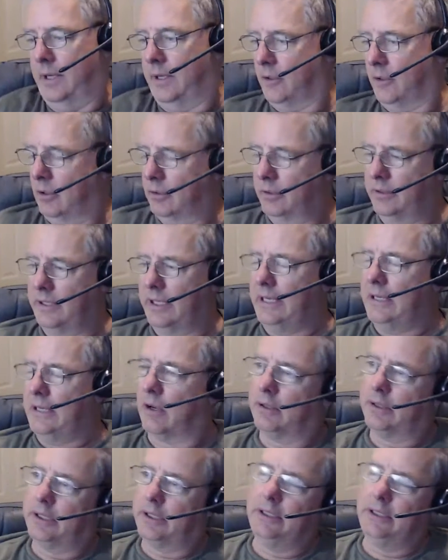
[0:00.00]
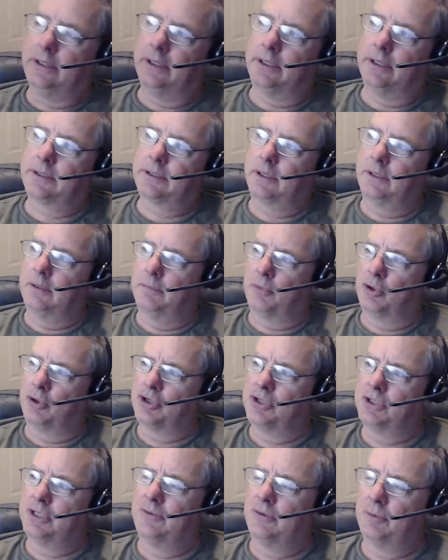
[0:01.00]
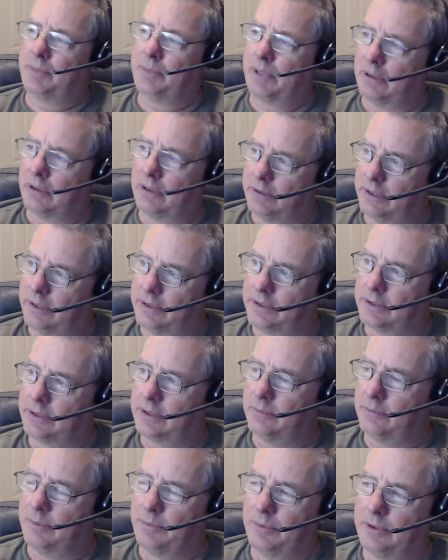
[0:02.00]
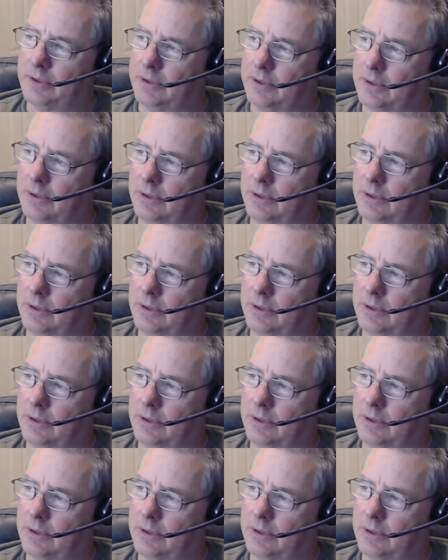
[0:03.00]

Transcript: called an ERD disk, an emergency repair disk. And we would,